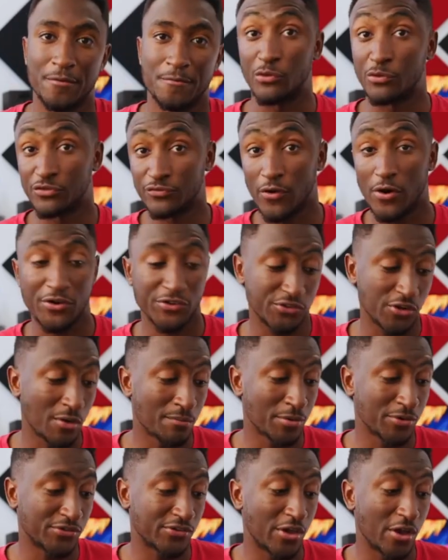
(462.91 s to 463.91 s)
So as far as
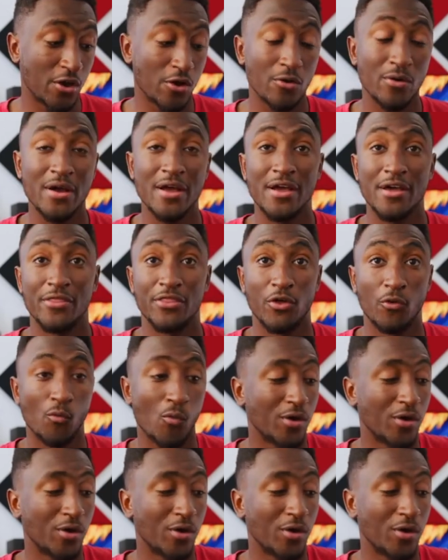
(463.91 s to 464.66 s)
numbers go, the